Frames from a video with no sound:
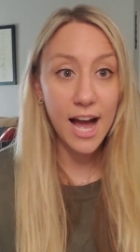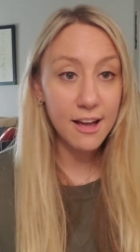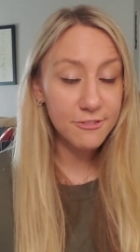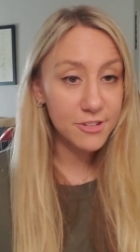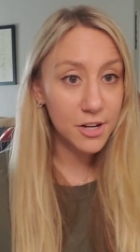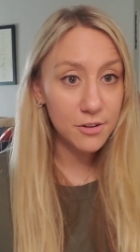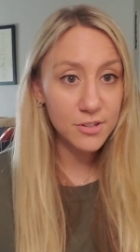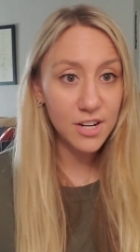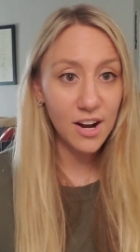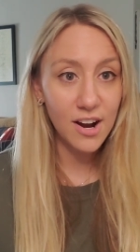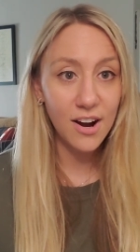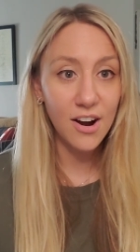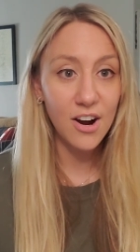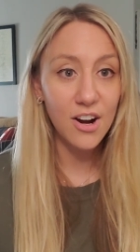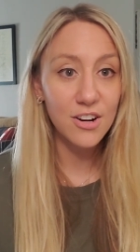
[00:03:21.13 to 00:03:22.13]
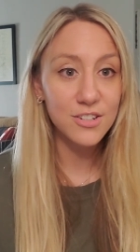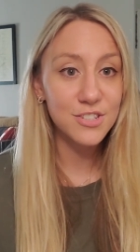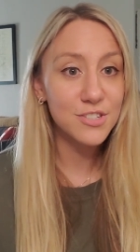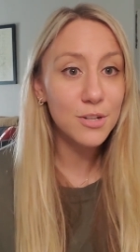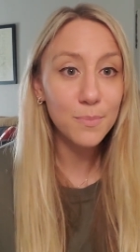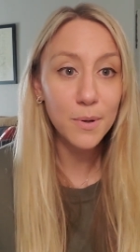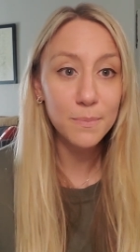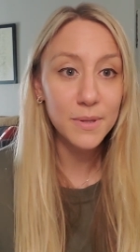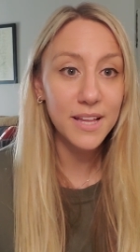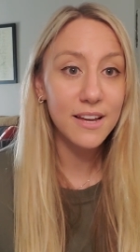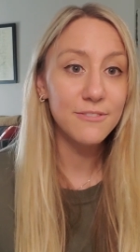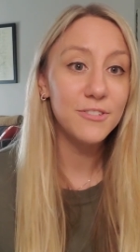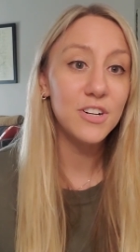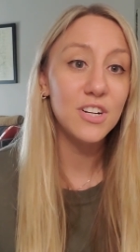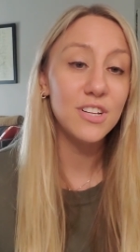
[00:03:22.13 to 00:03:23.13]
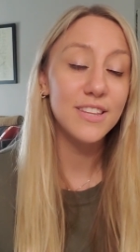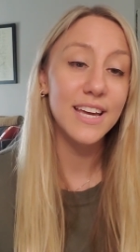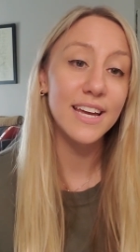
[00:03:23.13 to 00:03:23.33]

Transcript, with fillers: I've known are super playful,